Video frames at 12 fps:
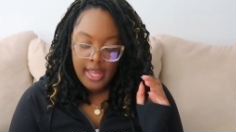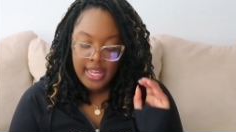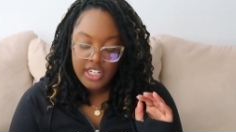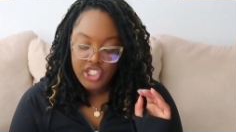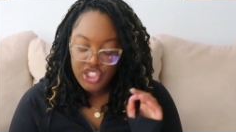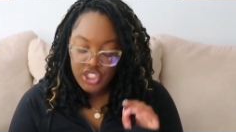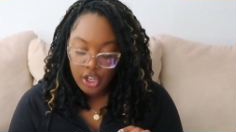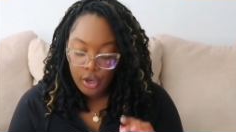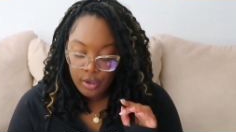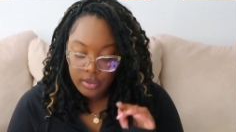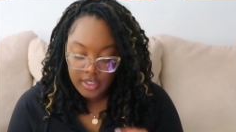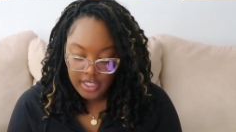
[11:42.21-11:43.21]
He
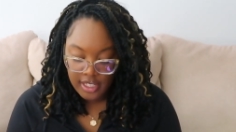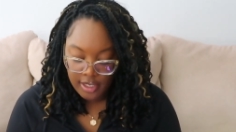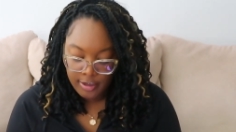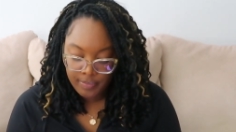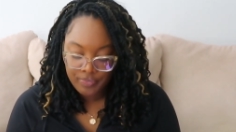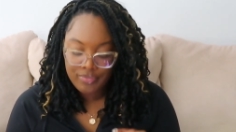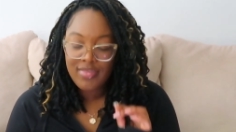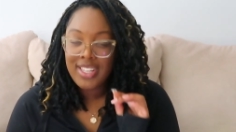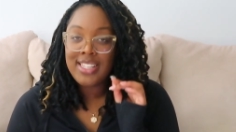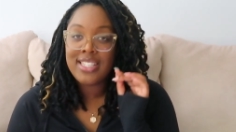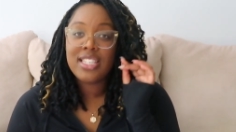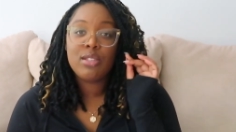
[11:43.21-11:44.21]
showed them,
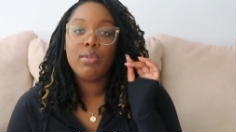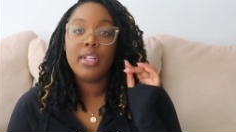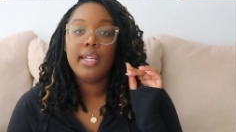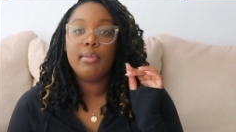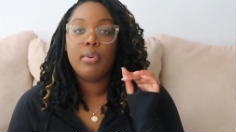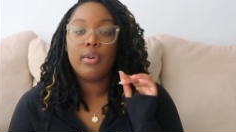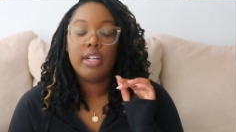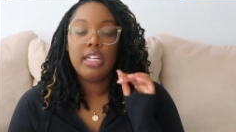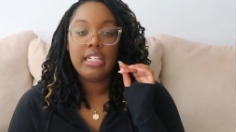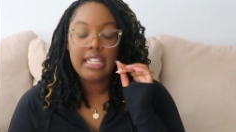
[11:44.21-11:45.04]
and this is really important,